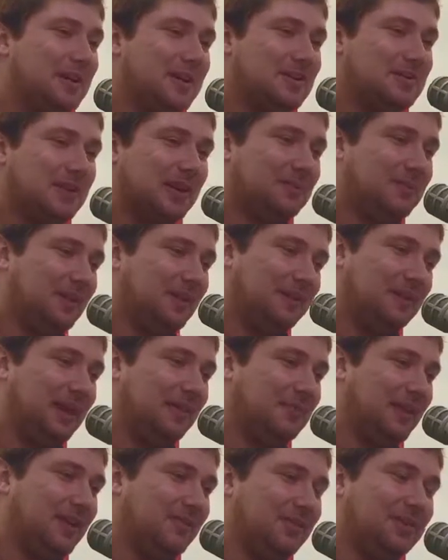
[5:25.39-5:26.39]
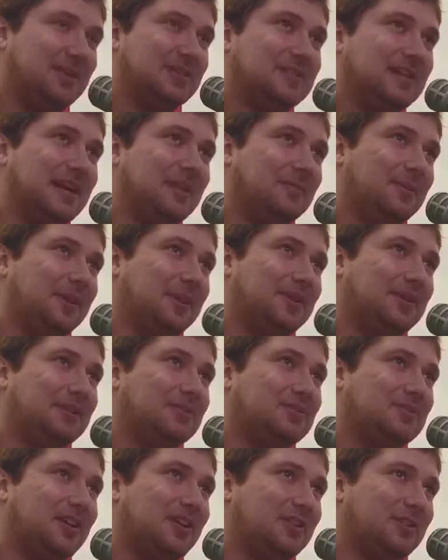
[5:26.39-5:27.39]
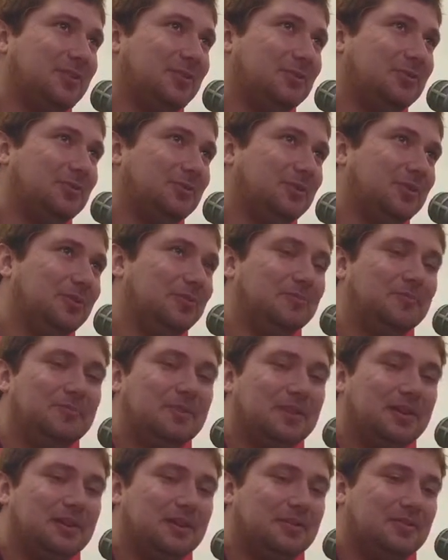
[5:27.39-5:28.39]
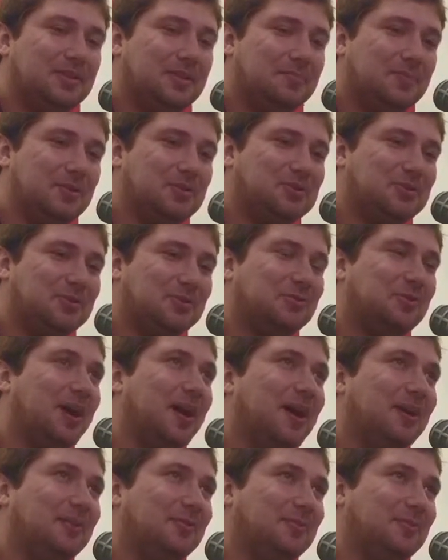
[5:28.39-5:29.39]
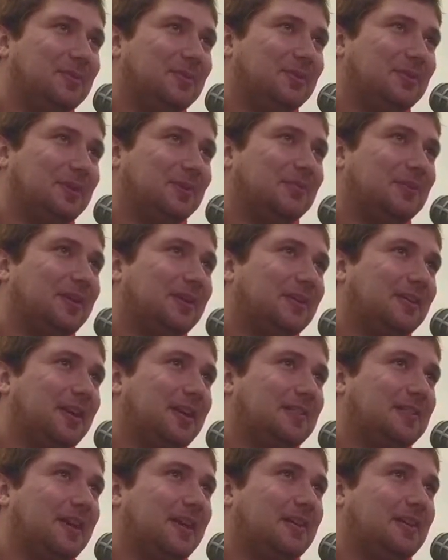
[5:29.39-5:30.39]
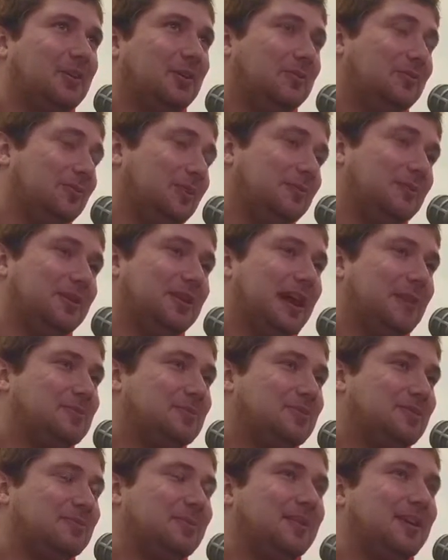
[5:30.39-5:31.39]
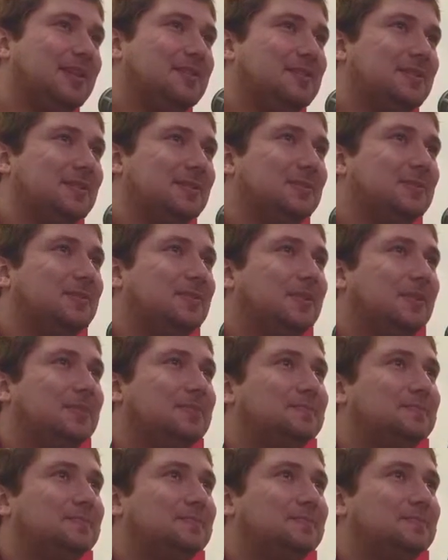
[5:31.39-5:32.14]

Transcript: I've been having a good time, like trying to go through the emotional ride of building a record like that, and hopefully we capture some of that too. So